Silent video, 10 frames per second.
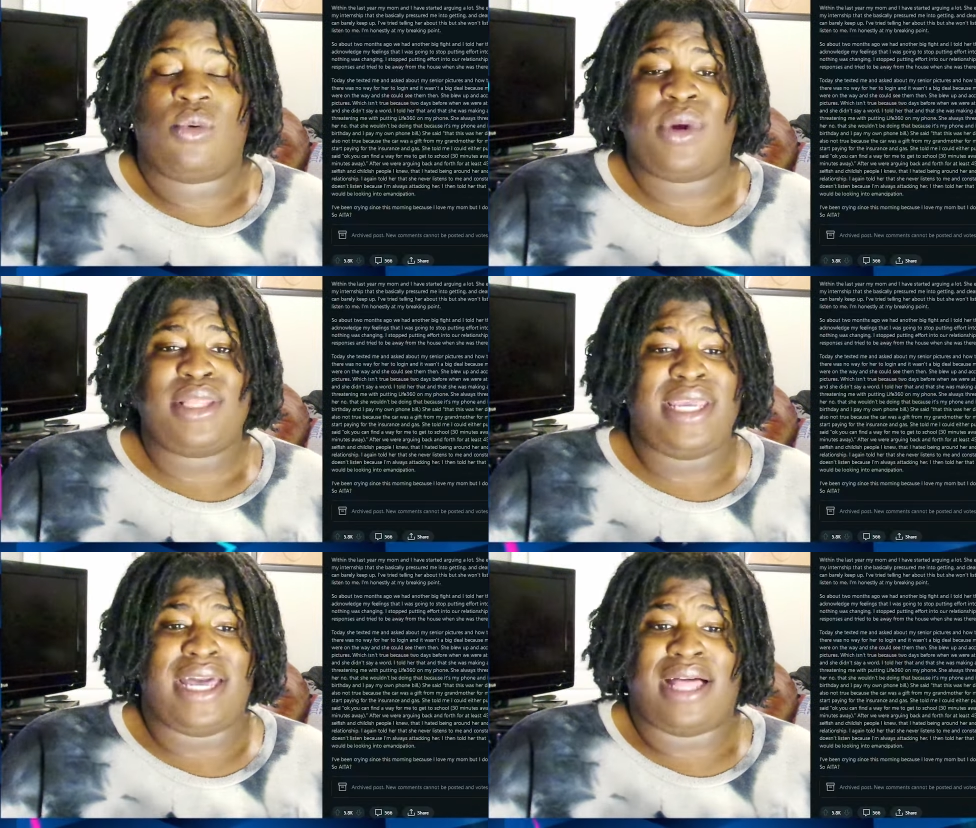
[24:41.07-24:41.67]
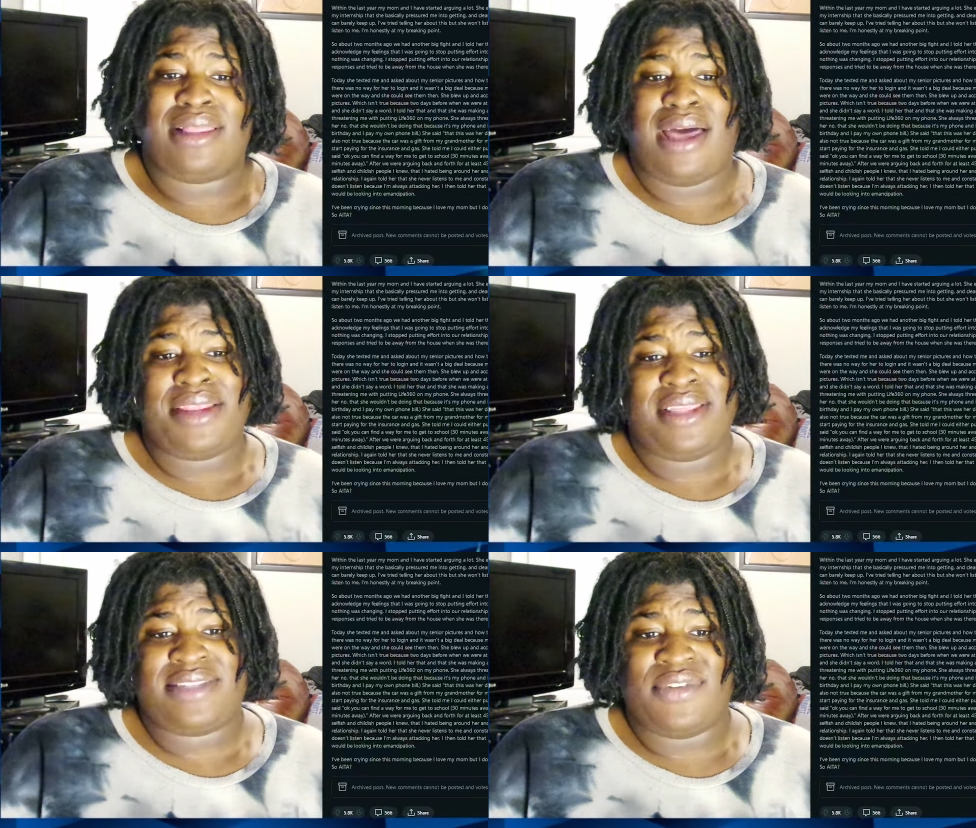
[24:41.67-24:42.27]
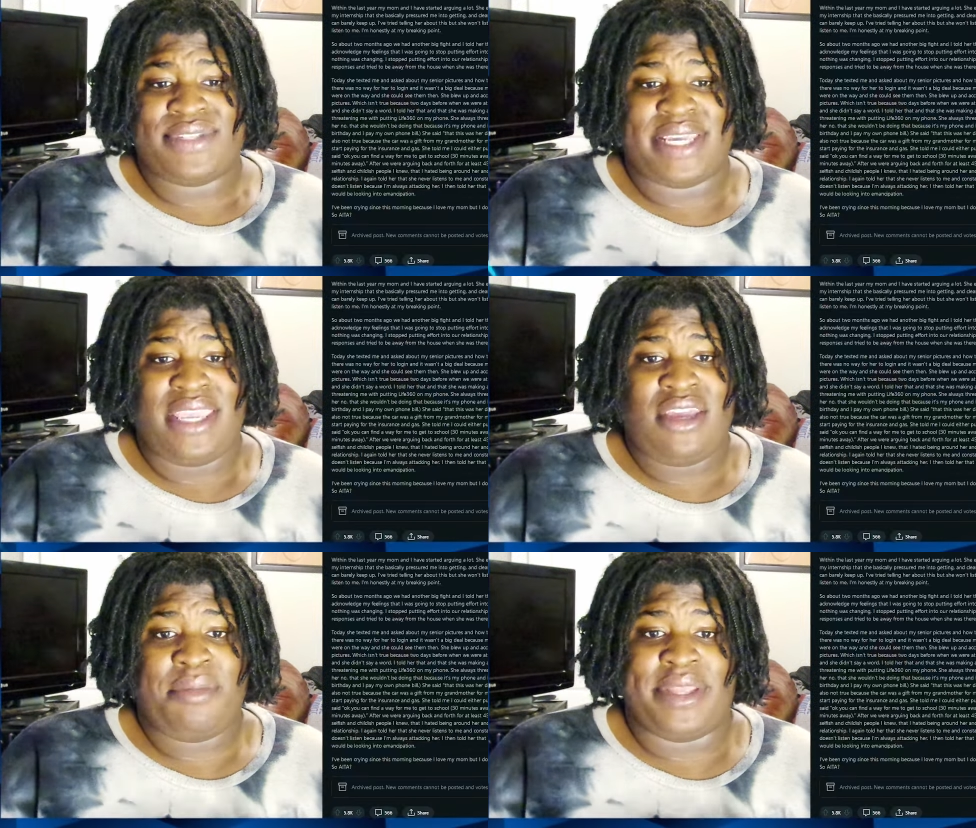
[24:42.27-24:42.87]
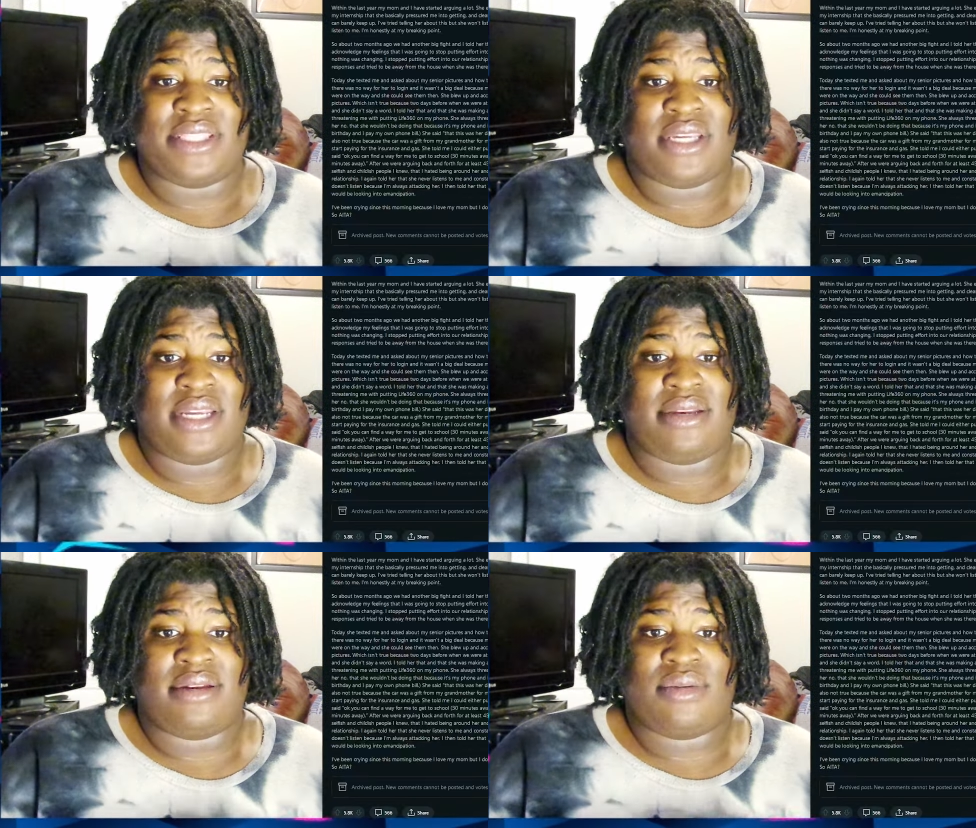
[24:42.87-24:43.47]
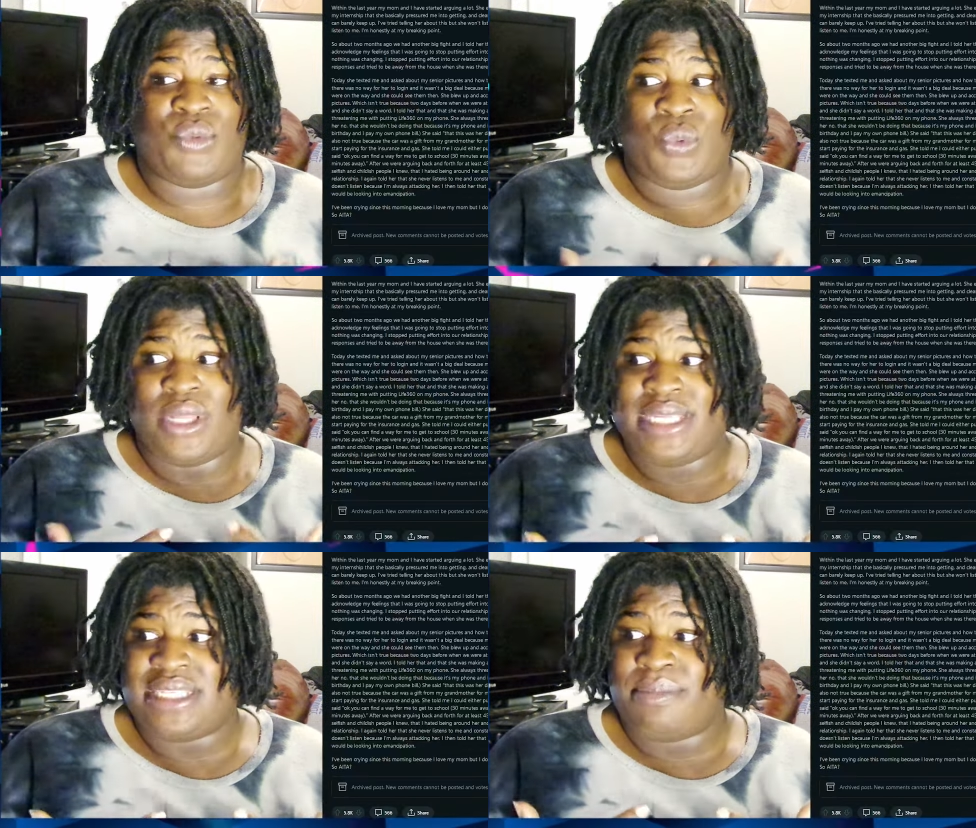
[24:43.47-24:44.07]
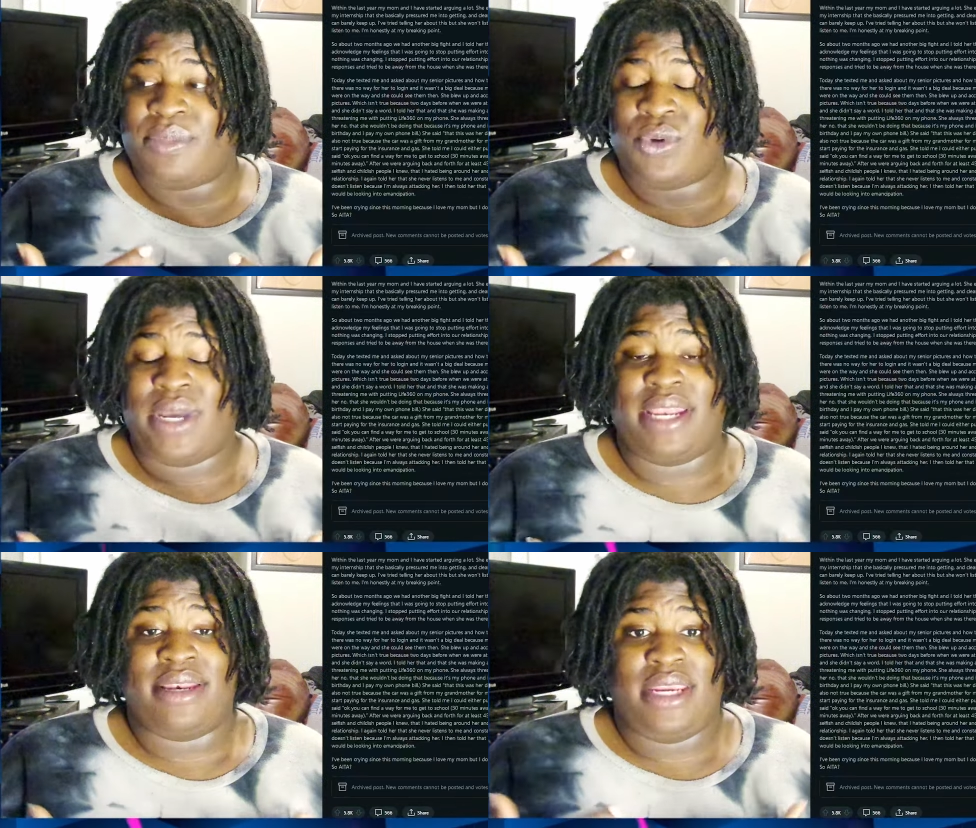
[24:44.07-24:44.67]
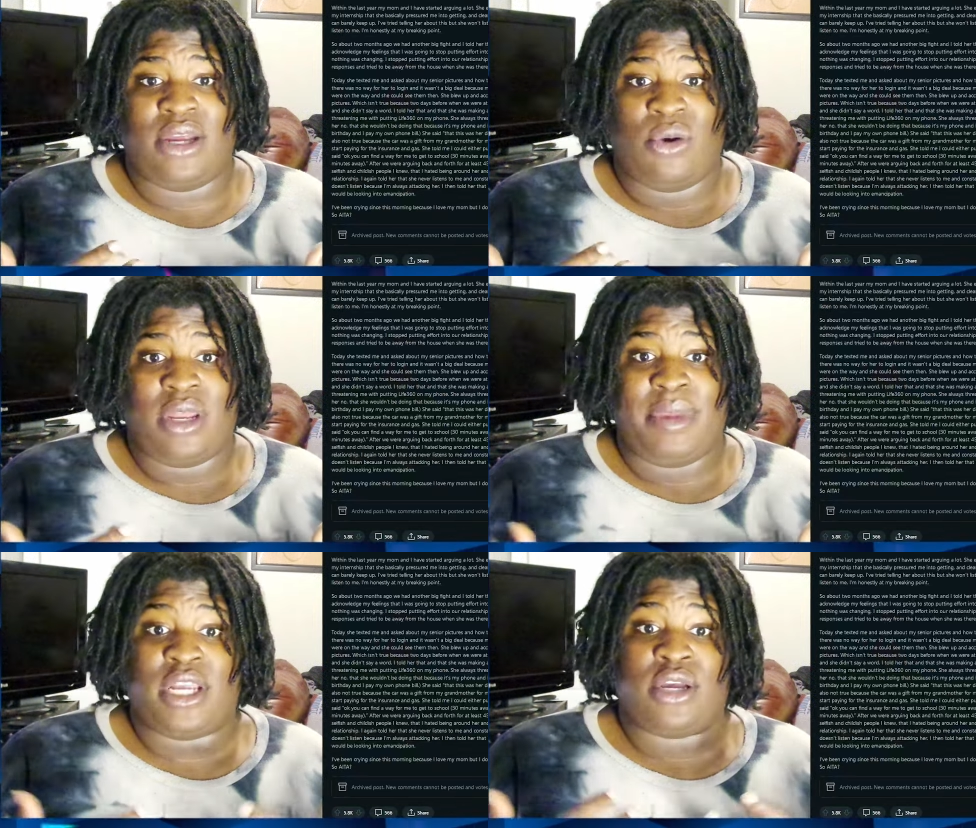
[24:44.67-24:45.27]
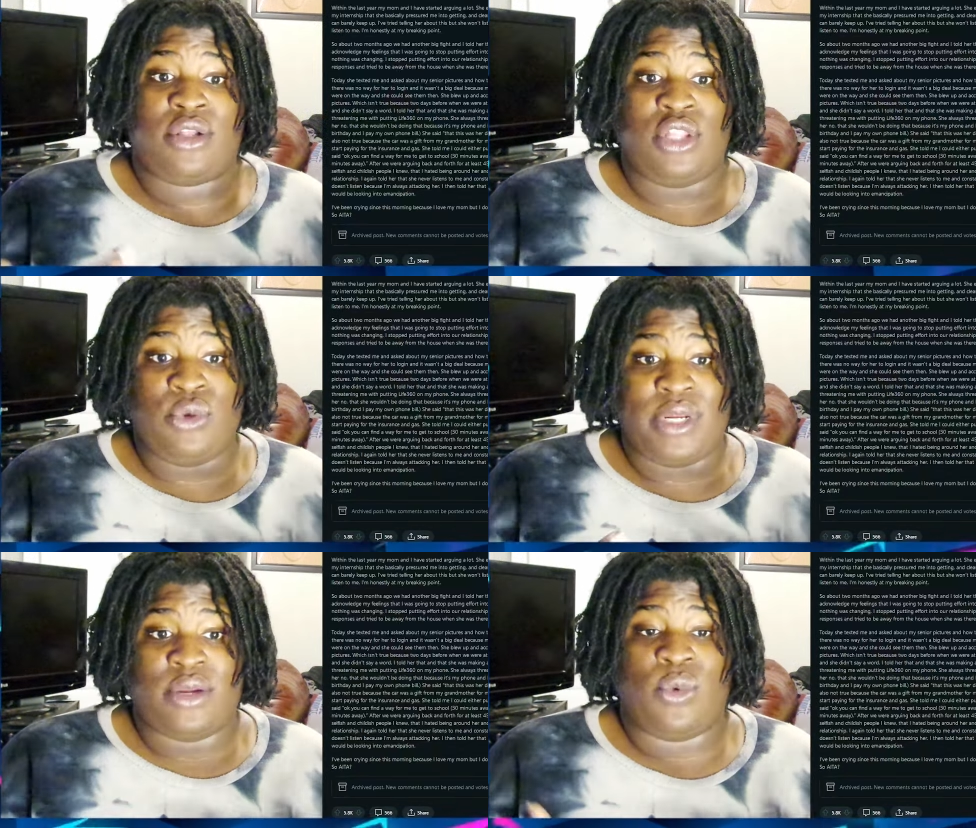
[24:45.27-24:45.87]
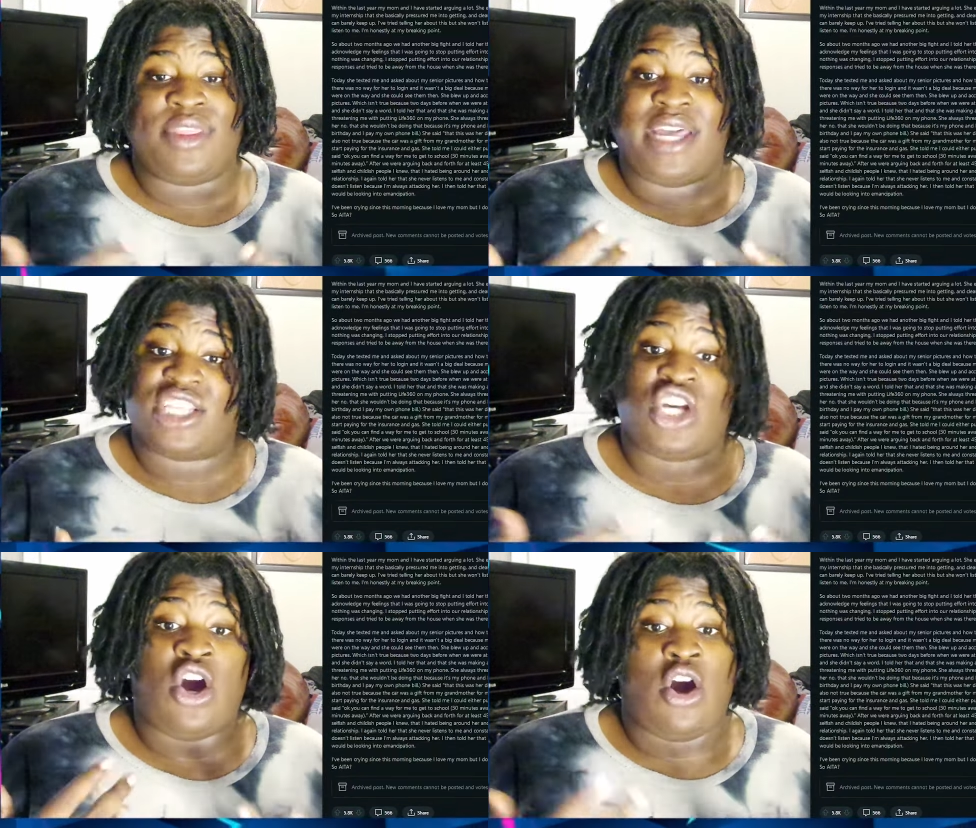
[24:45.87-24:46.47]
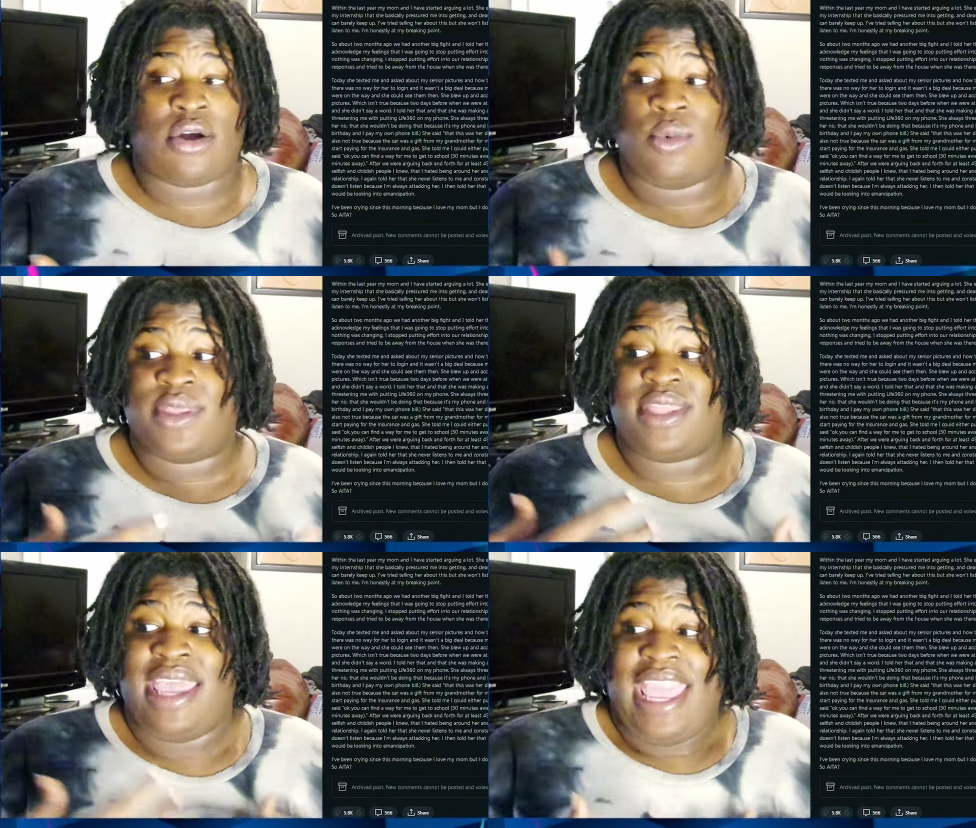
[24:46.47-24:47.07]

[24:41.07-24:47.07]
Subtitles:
Really, a lot of this feels like it could have been done really simple and, you know, could have been concluded with a talk, with